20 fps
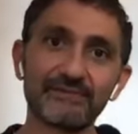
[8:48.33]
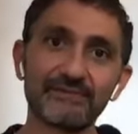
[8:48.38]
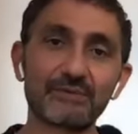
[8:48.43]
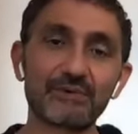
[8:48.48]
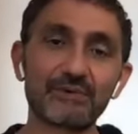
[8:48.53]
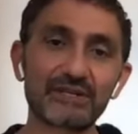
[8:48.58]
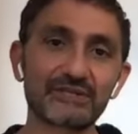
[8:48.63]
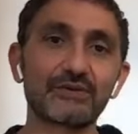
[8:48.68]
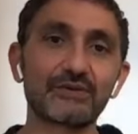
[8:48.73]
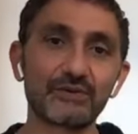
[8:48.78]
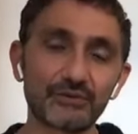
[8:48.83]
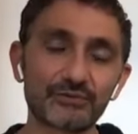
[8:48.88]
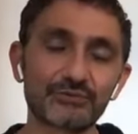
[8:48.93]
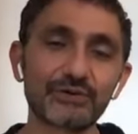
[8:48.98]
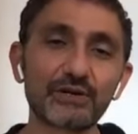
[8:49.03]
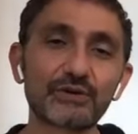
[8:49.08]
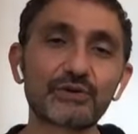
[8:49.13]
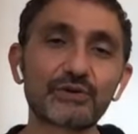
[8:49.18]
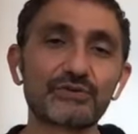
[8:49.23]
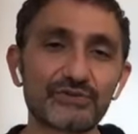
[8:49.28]
That was a
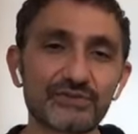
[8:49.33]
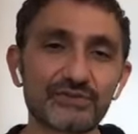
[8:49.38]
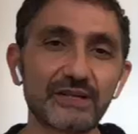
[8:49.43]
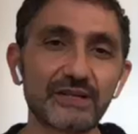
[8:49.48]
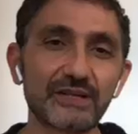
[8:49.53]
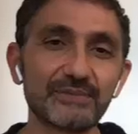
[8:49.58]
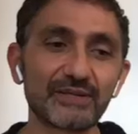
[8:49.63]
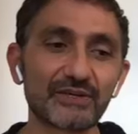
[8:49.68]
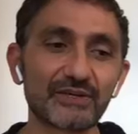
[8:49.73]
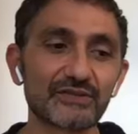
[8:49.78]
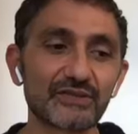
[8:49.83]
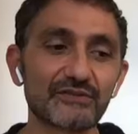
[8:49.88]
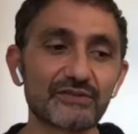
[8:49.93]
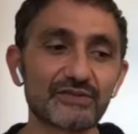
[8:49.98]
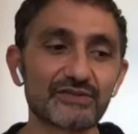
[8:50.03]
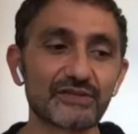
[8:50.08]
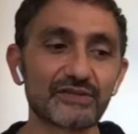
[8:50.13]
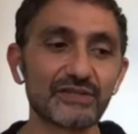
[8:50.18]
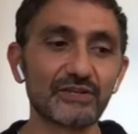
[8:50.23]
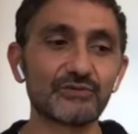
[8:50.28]
real concern because all of
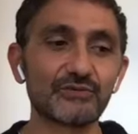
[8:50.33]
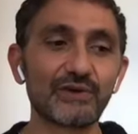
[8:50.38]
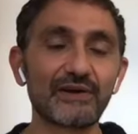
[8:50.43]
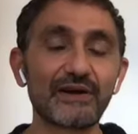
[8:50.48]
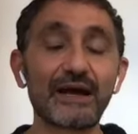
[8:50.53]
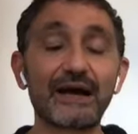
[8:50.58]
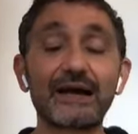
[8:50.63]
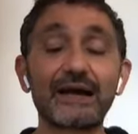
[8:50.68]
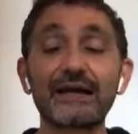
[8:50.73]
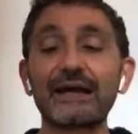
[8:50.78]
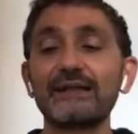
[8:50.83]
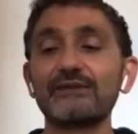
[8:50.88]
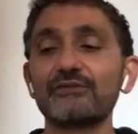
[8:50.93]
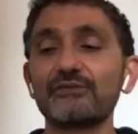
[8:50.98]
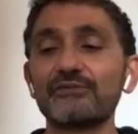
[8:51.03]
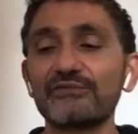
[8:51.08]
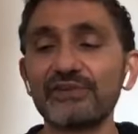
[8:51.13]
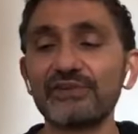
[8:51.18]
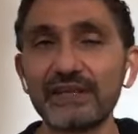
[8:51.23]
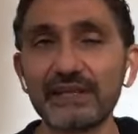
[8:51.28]
a sudden I had
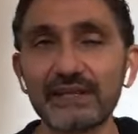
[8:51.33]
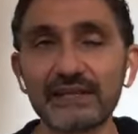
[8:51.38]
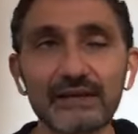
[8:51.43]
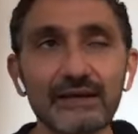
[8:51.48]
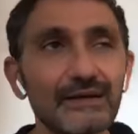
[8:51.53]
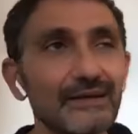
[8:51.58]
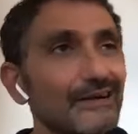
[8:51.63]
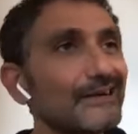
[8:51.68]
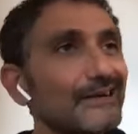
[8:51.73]
the feeling